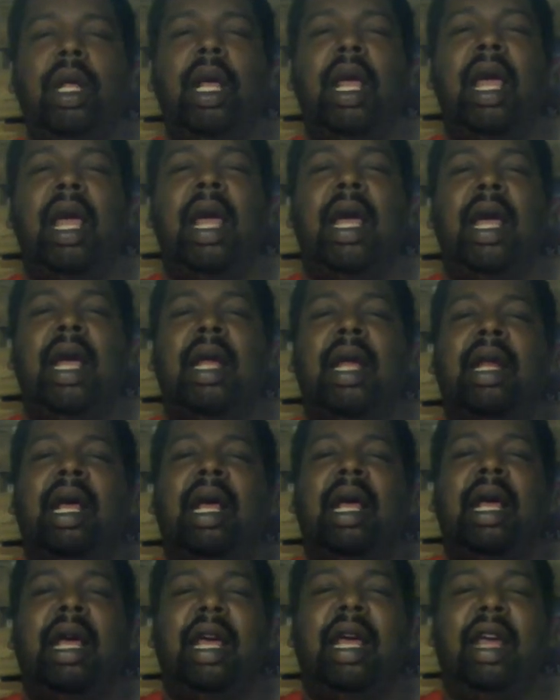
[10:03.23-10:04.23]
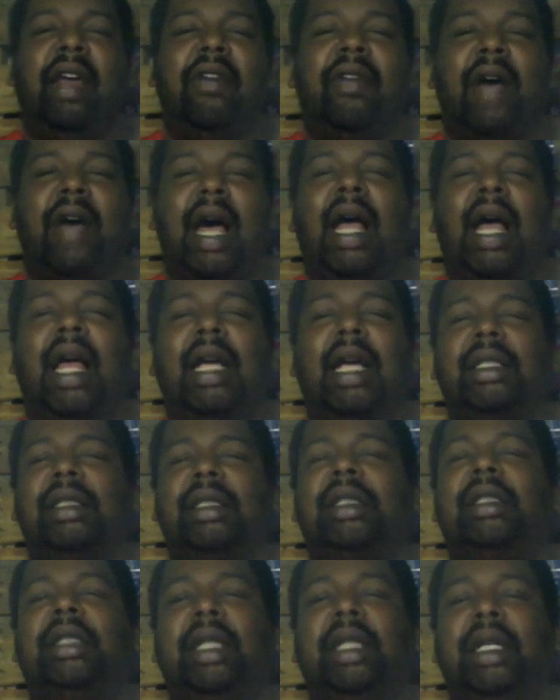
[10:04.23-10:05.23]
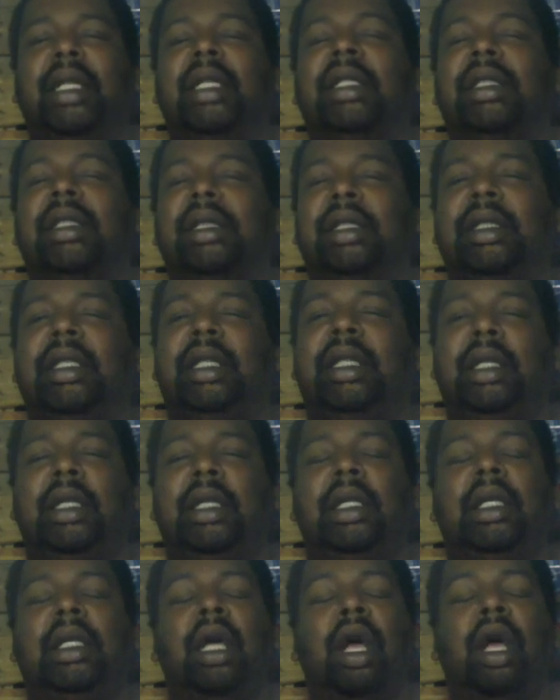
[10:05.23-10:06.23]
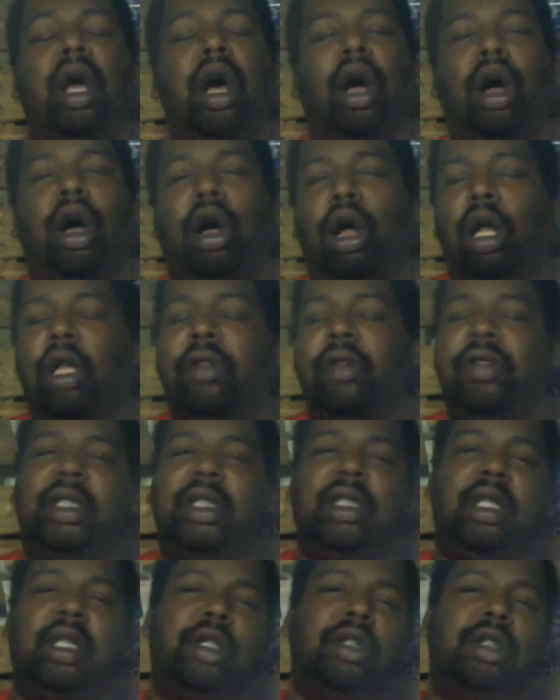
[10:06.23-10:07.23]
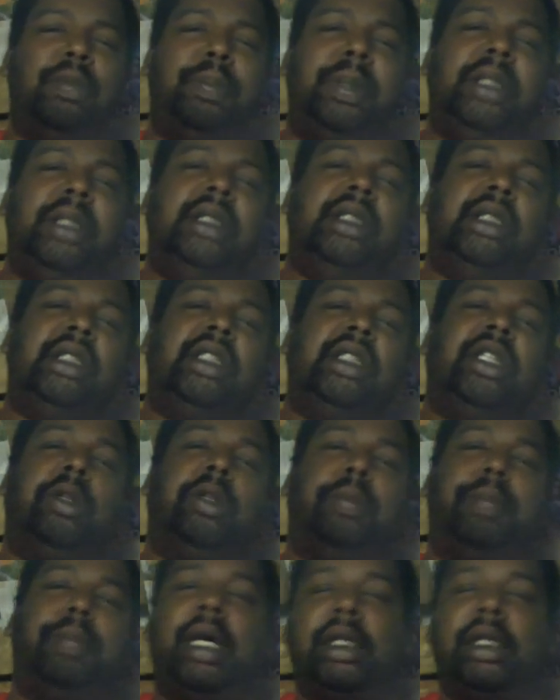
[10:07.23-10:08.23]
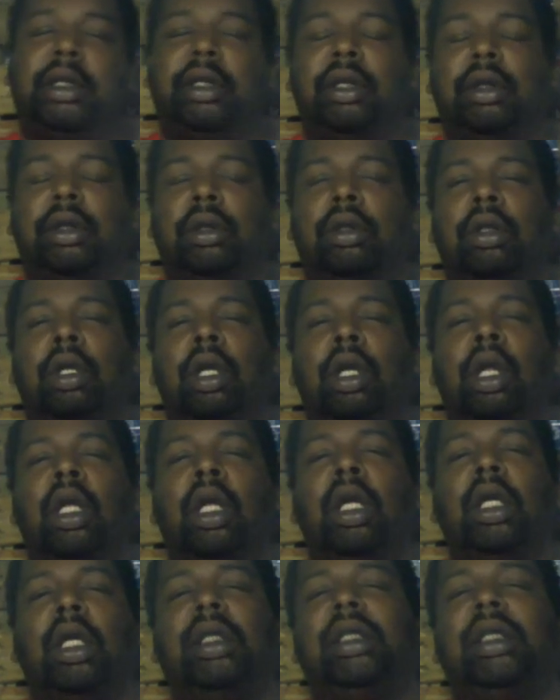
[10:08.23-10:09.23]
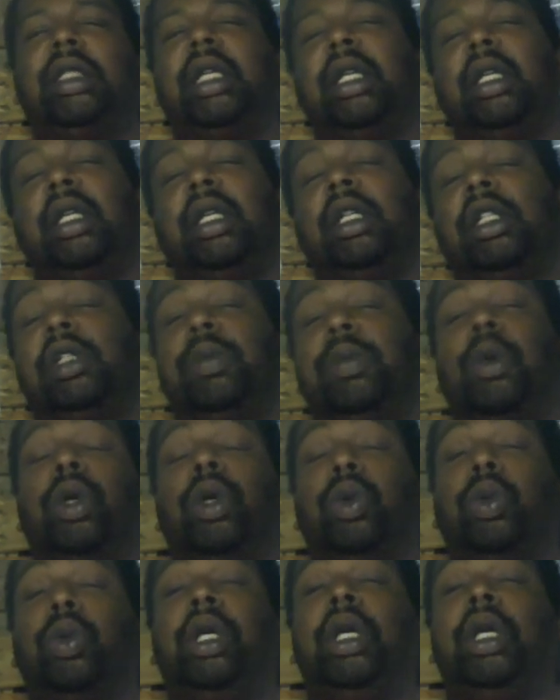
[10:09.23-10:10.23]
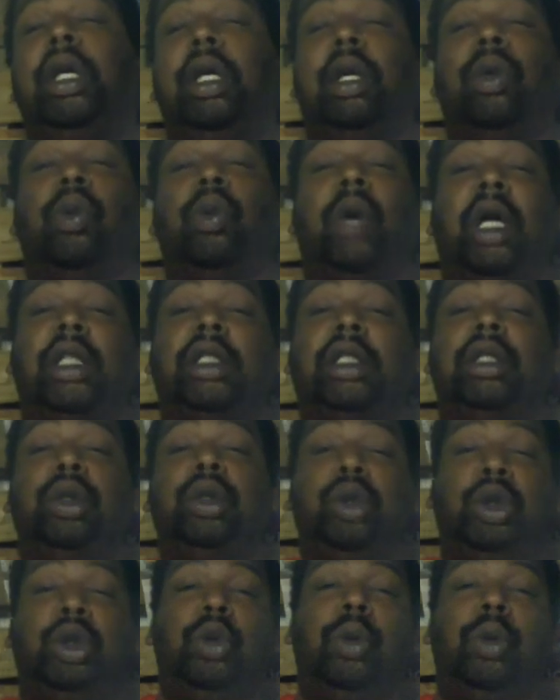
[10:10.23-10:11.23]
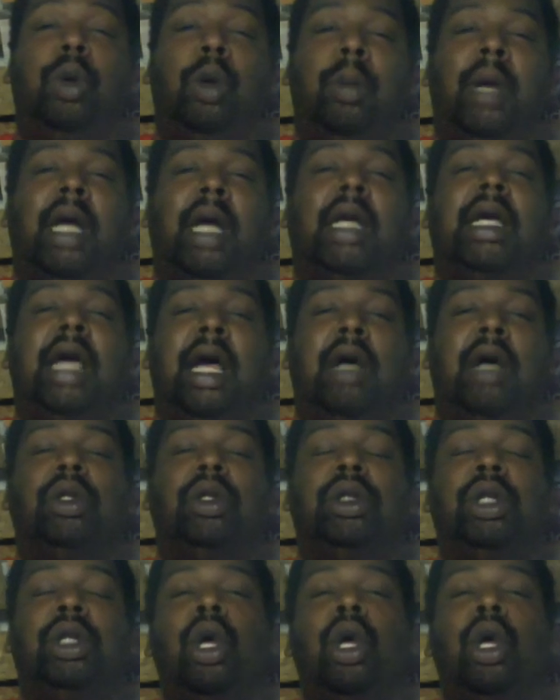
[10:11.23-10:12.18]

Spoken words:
And if I can sit and see all of these little pieces of the puzzle, sitting here smoking weed and watching YouTube on my couch,